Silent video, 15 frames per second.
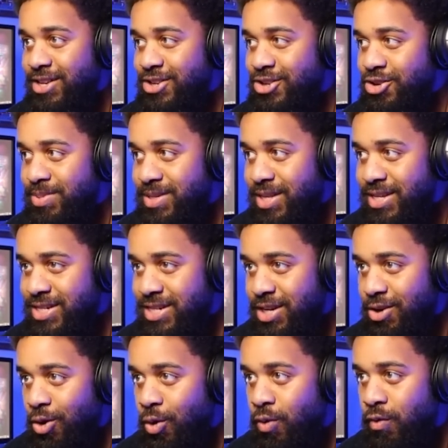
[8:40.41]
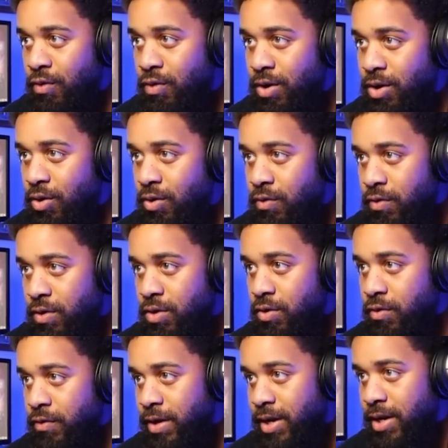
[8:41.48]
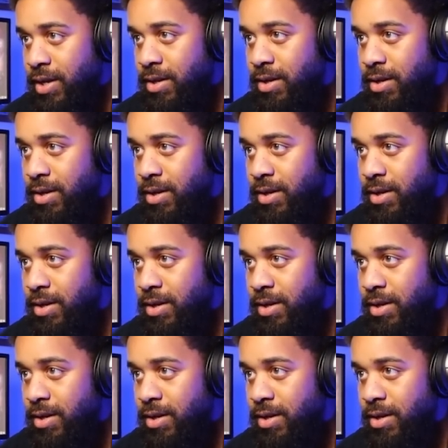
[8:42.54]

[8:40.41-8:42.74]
dupes of this shit over and over and over again.